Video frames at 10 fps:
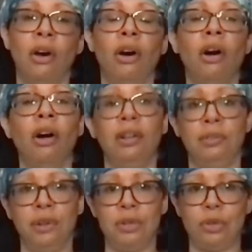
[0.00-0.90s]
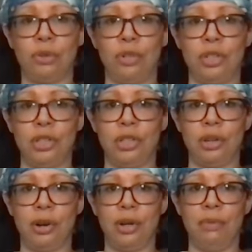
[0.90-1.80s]
all of those gorgeous
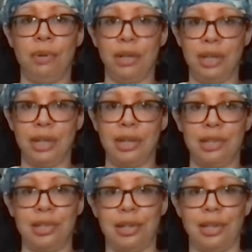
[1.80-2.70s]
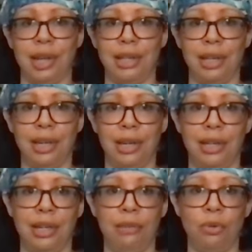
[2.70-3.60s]
Tartarian buildings that
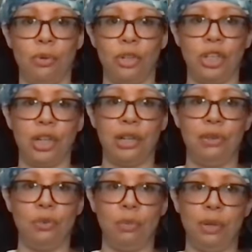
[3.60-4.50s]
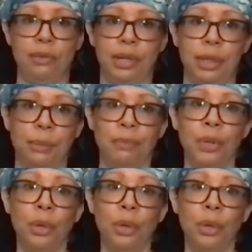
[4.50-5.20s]
they keep torching into oblivion.